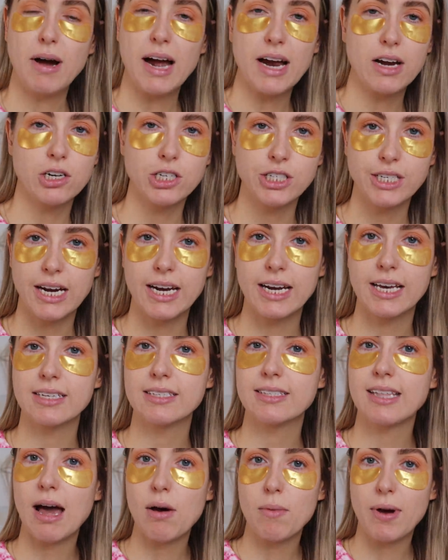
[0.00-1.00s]
my understanding
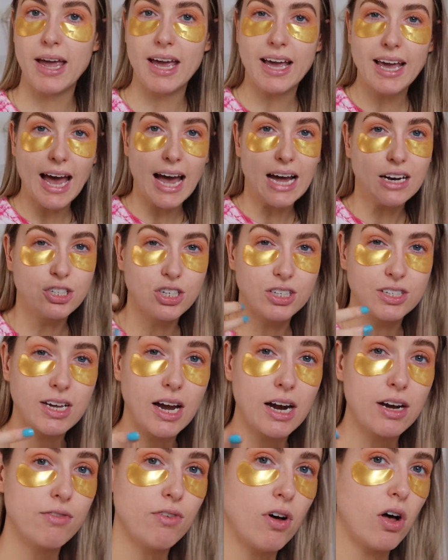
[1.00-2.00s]
is that way it catches
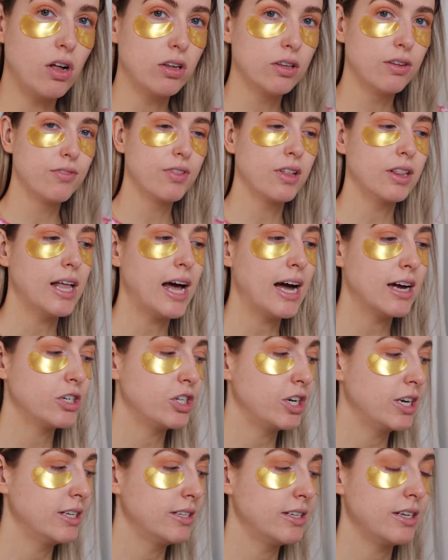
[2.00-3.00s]
kind of all of the
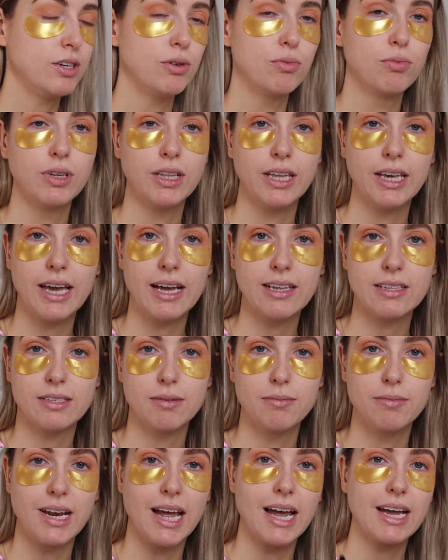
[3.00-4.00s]
lashes and you really get
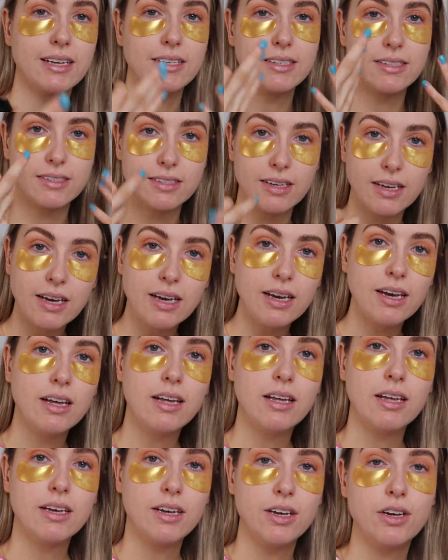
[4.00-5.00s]
some nice,
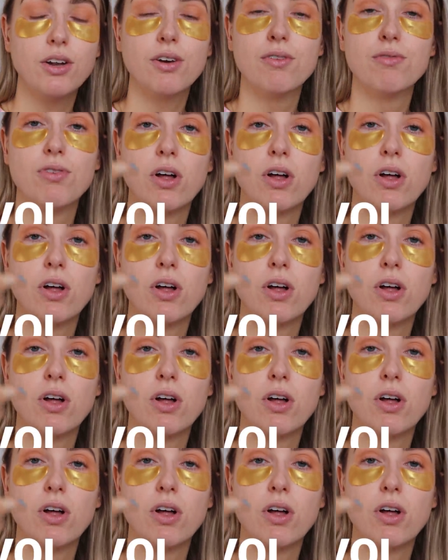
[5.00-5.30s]
you know,